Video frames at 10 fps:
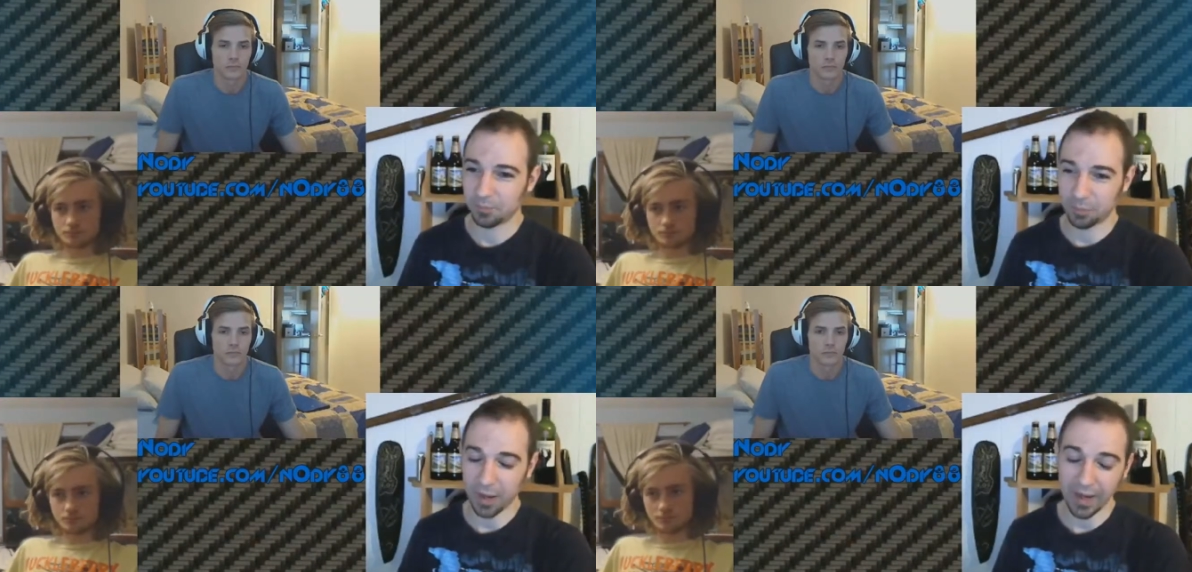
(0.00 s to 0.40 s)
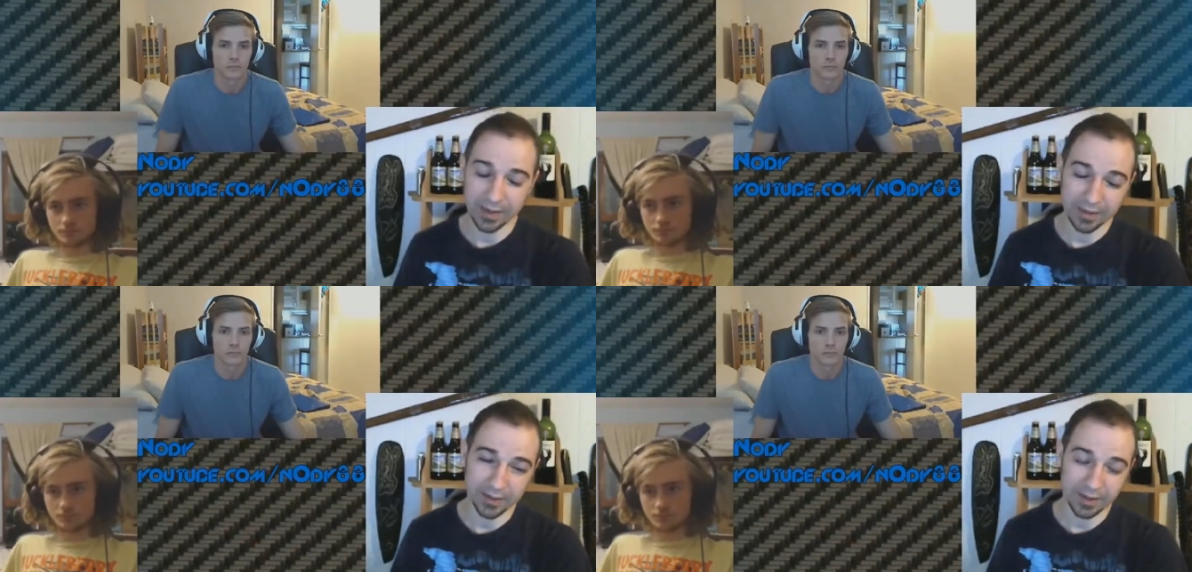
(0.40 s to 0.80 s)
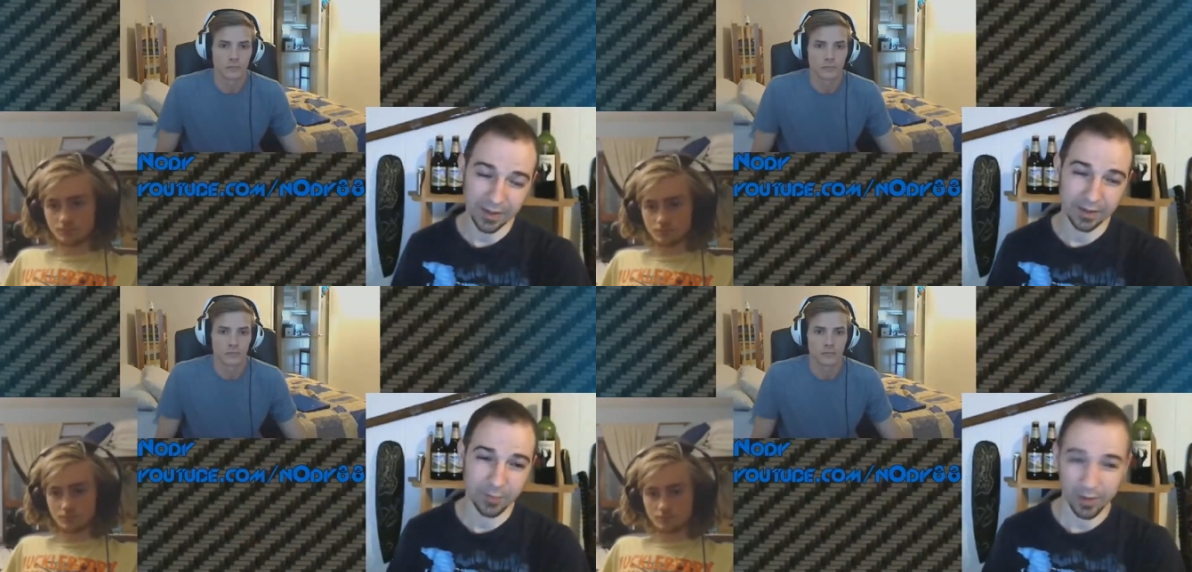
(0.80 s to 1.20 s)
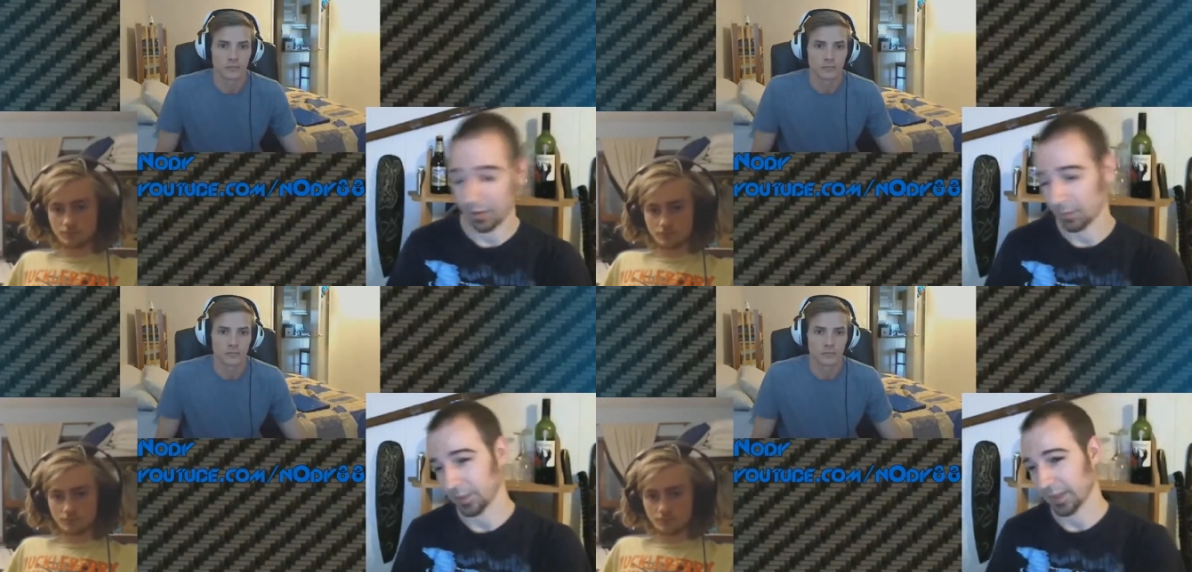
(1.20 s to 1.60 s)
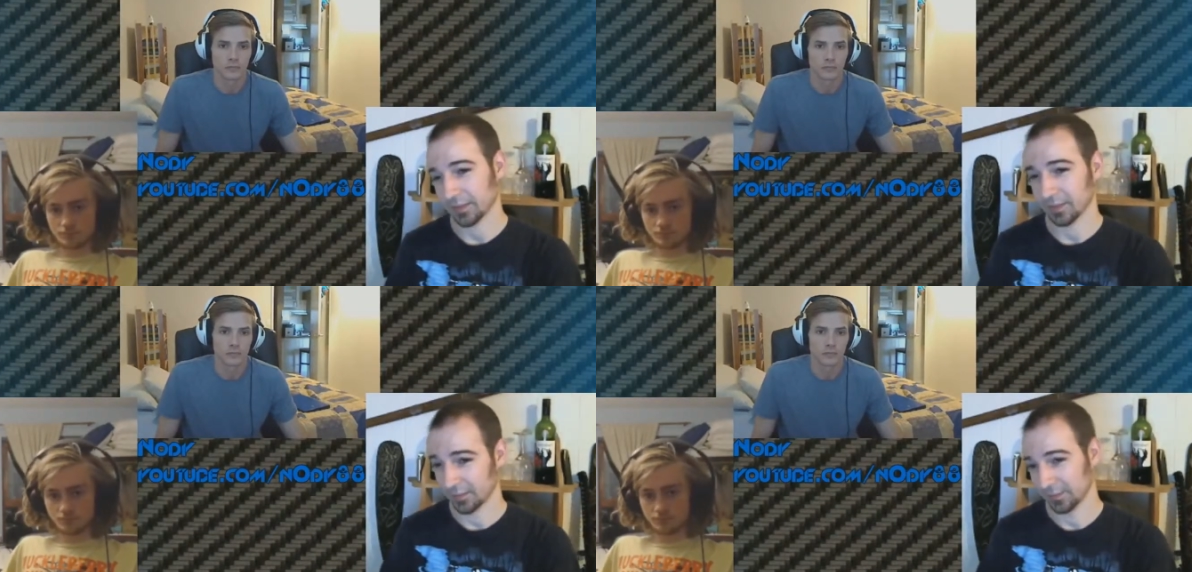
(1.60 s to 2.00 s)
Speaker 1: pain in my heart
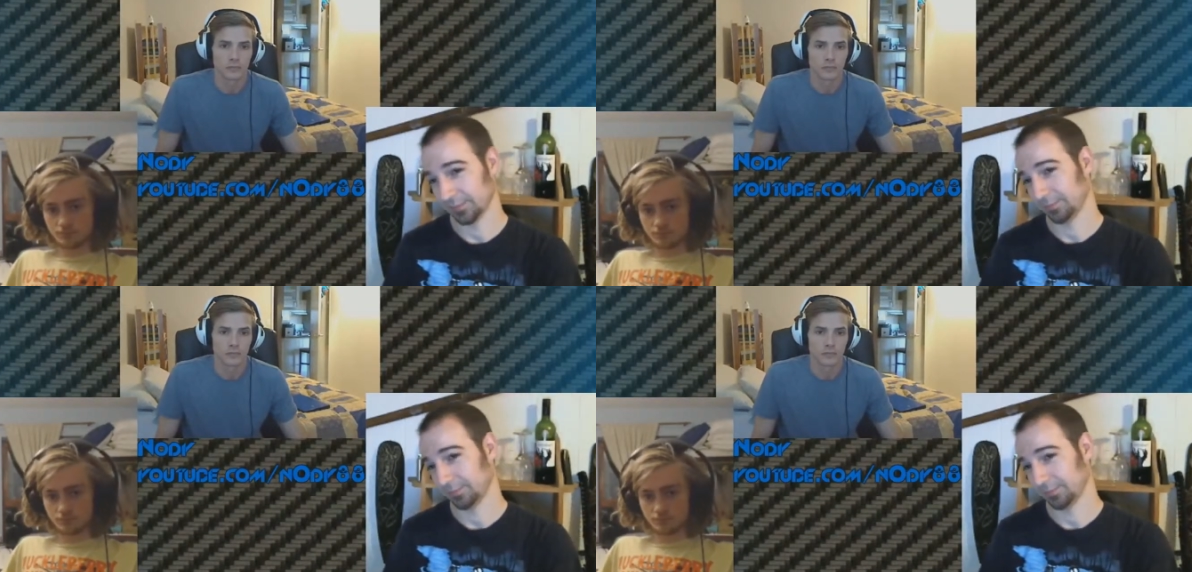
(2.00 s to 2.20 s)
places.